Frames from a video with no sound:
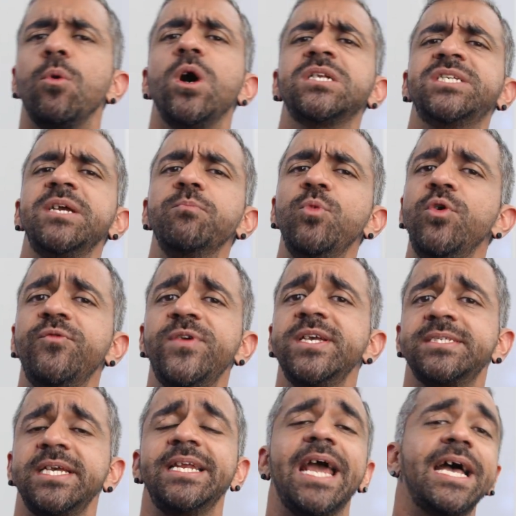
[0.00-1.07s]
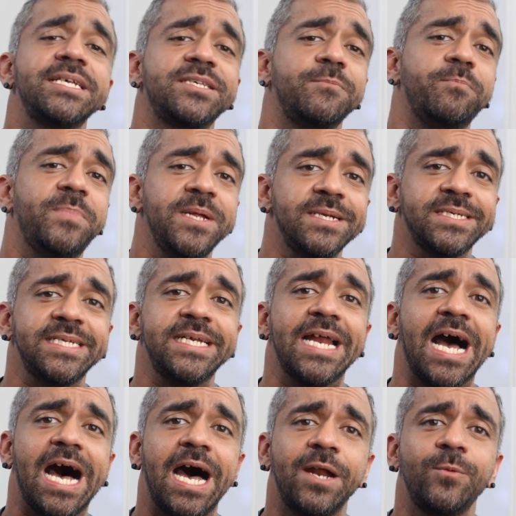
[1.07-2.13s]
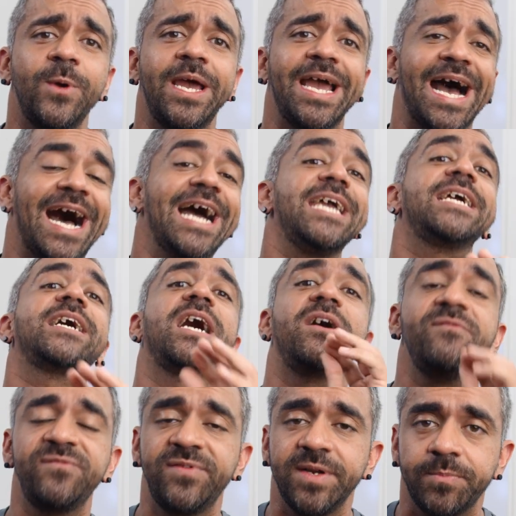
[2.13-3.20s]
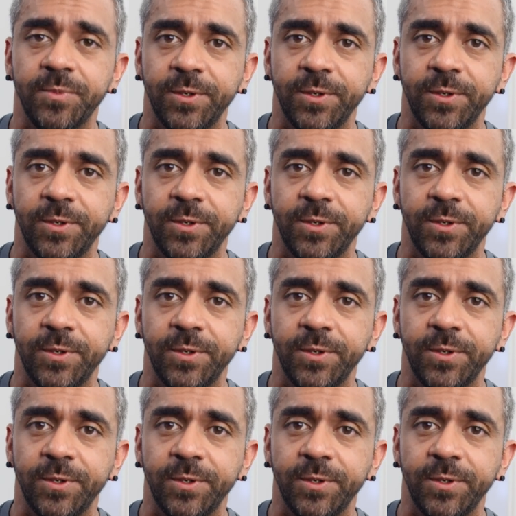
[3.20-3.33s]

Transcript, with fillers: of watching movies, it has a built-in hardware eye comfort